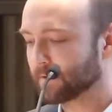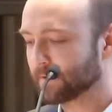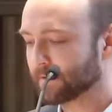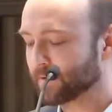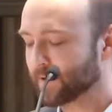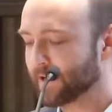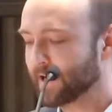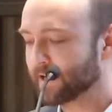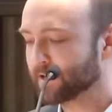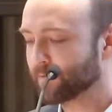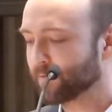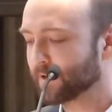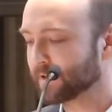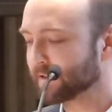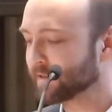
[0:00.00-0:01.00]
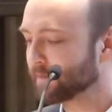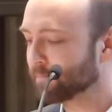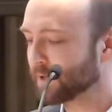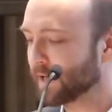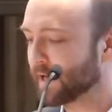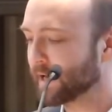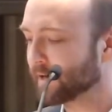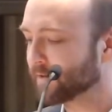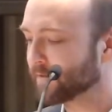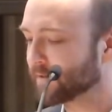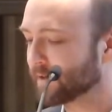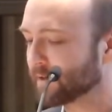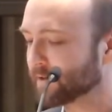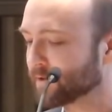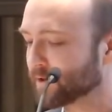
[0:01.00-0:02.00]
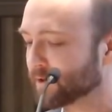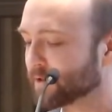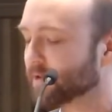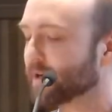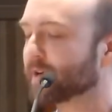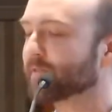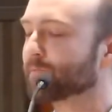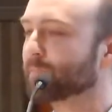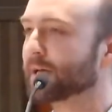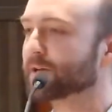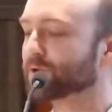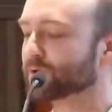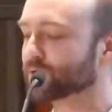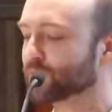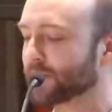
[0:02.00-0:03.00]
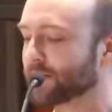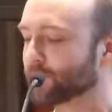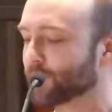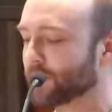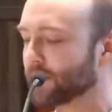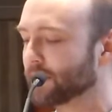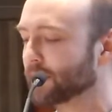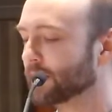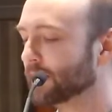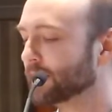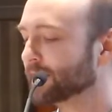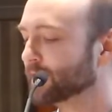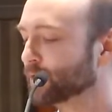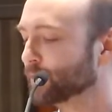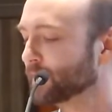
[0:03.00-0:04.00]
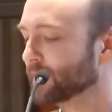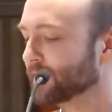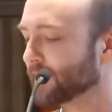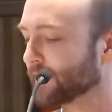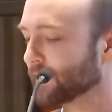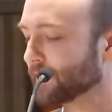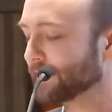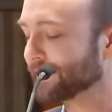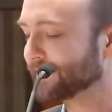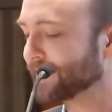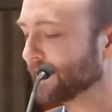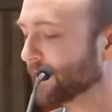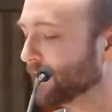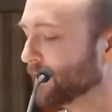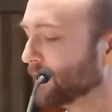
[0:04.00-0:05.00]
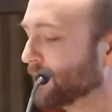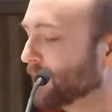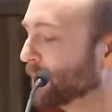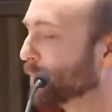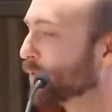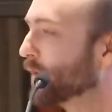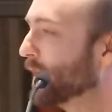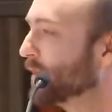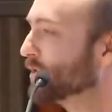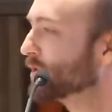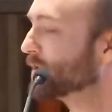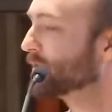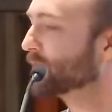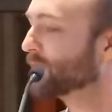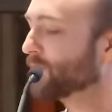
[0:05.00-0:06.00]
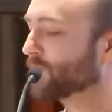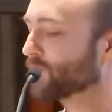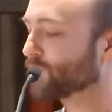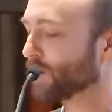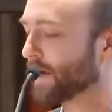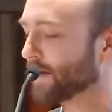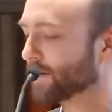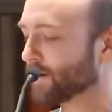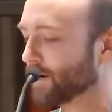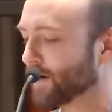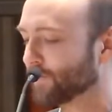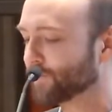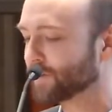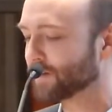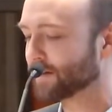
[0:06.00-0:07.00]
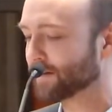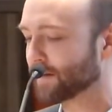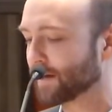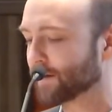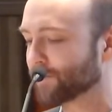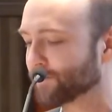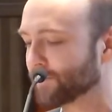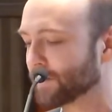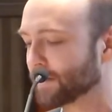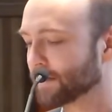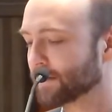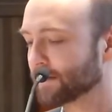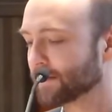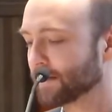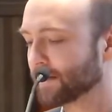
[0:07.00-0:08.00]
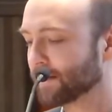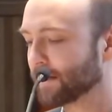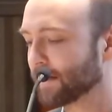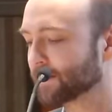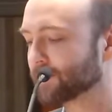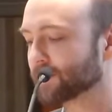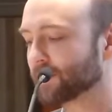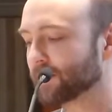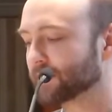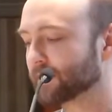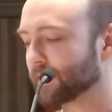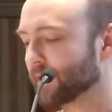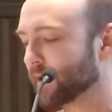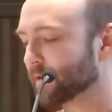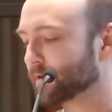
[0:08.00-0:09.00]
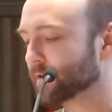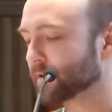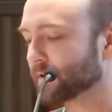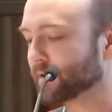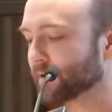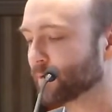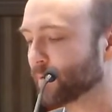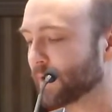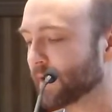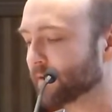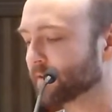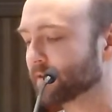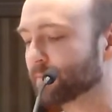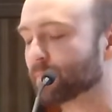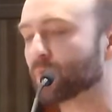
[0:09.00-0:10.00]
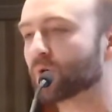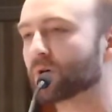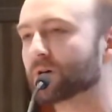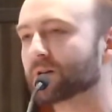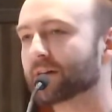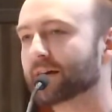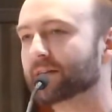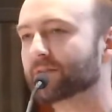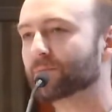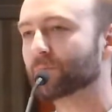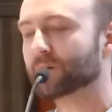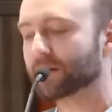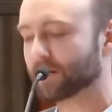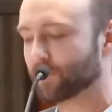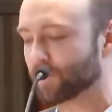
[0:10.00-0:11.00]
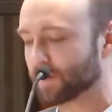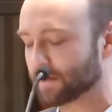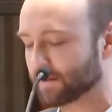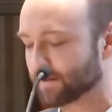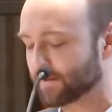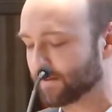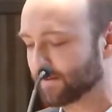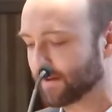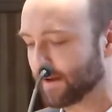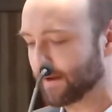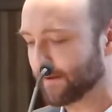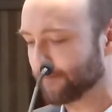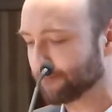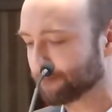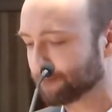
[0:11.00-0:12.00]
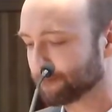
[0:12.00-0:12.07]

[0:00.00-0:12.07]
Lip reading: So I had to fill in the blanks, and it took a lot of mental trickery to entice inspiration to strike often enough to connect it all together in a way that's more or less what I wanted to say.